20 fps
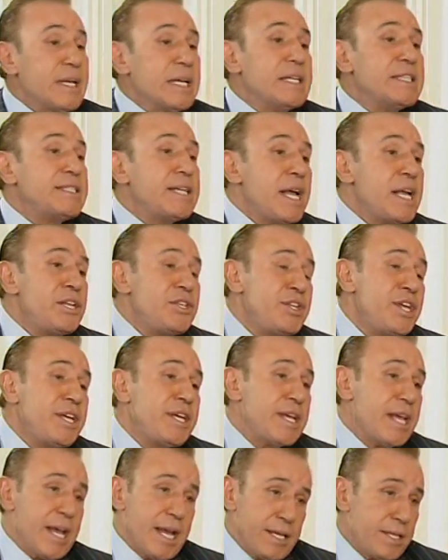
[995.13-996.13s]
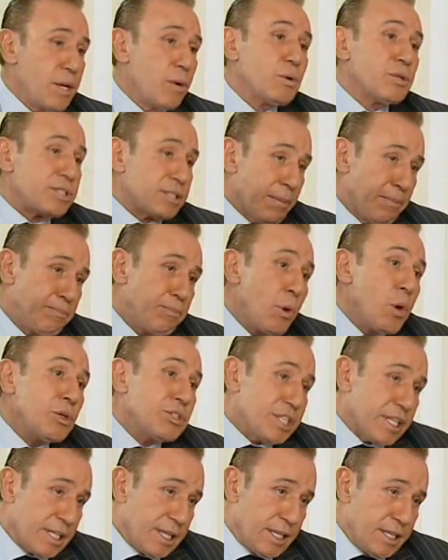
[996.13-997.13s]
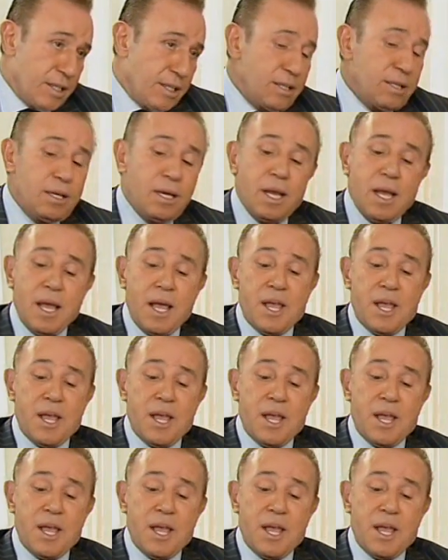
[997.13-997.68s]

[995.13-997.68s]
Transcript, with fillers: it indicates or supposedly